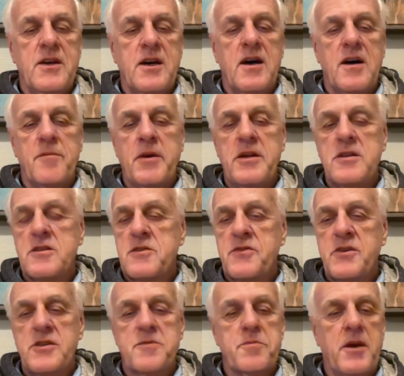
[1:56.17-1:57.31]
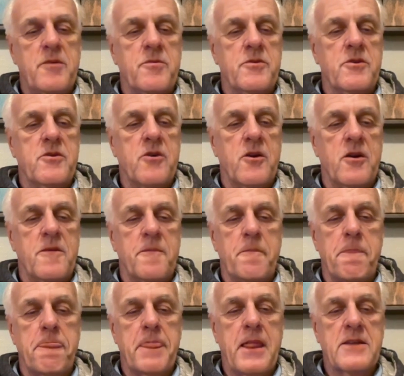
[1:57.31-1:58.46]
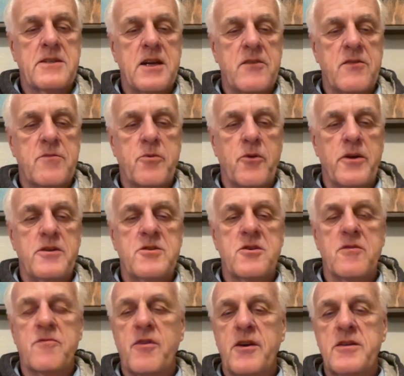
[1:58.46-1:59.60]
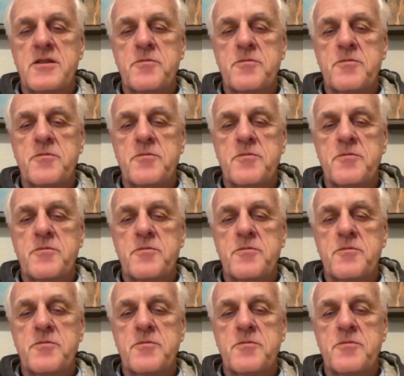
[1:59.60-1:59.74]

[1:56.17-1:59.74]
Maintenance fees paid with the card. 7 points on flights